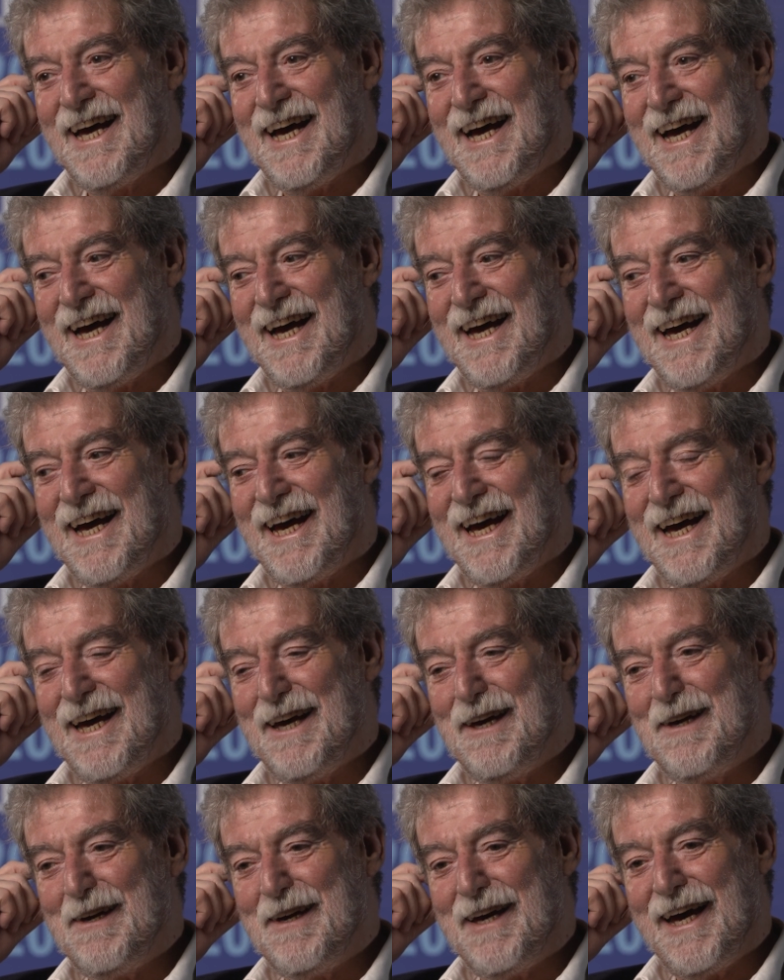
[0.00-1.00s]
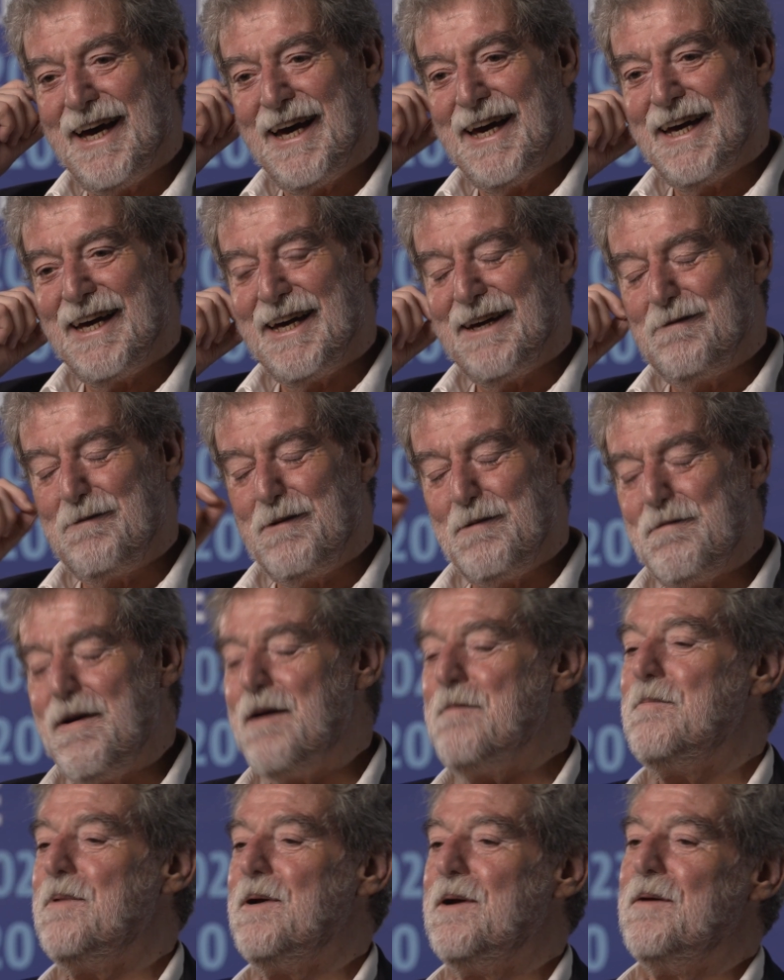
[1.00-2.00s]
I
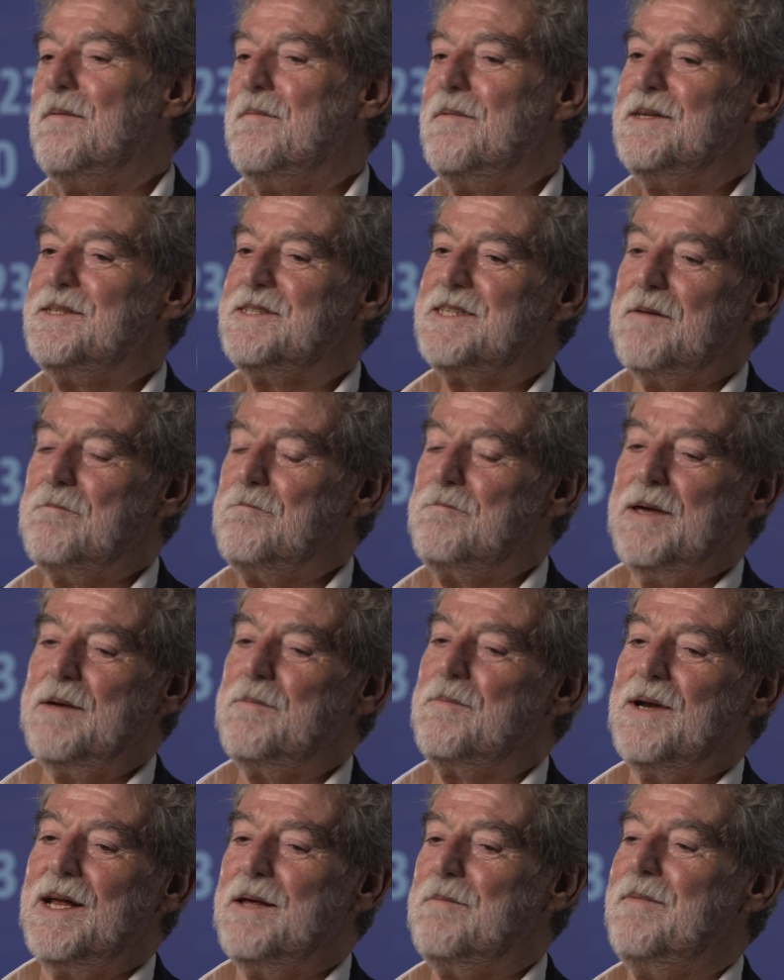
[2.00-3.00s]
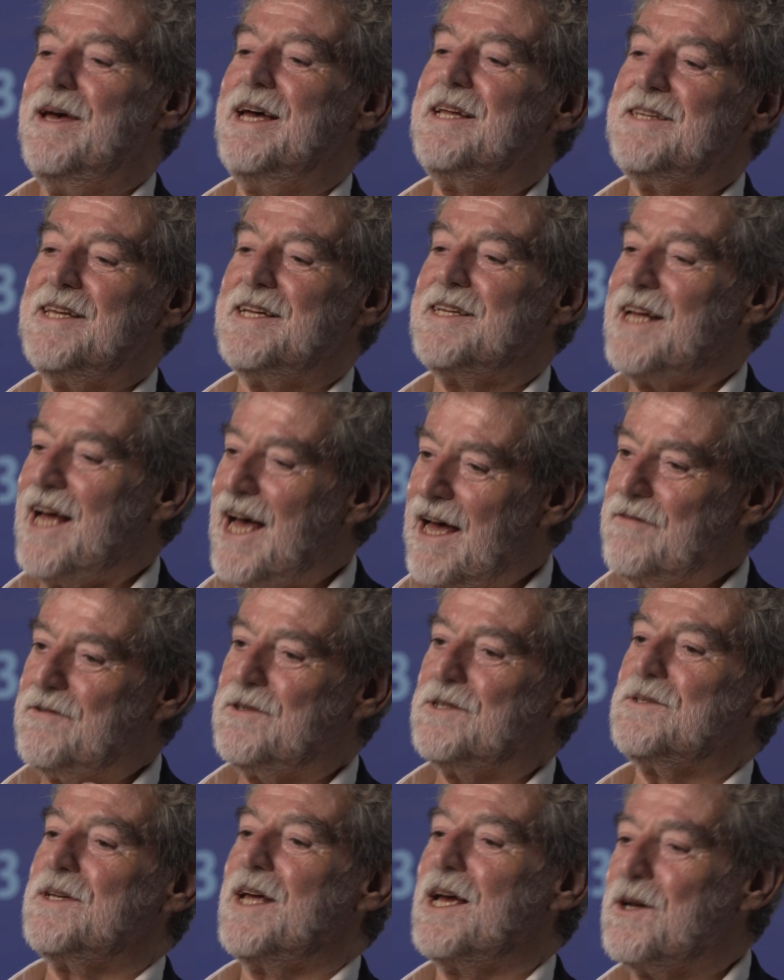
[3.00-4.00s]
remember some people I met that
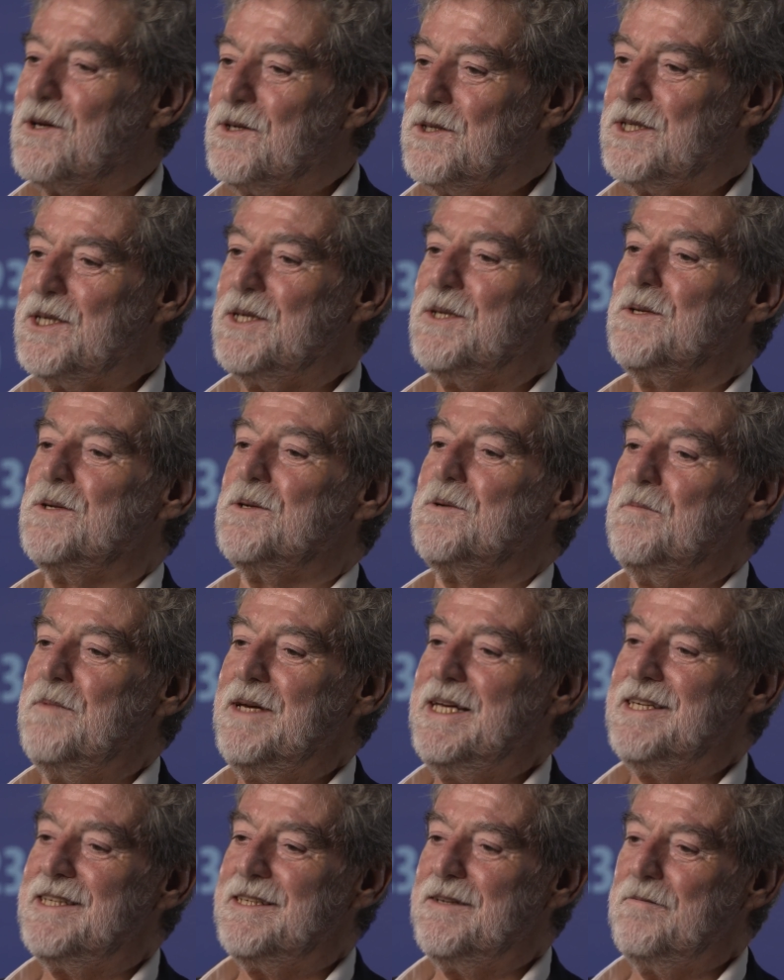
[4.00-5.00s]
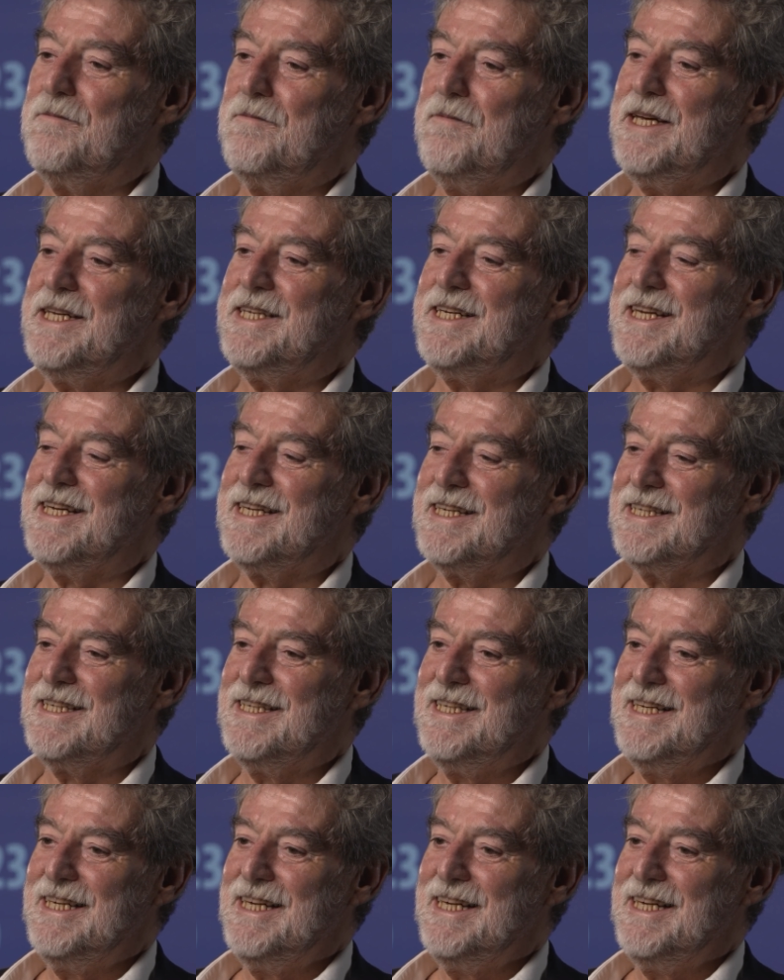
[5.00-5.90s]
after I continued meeting.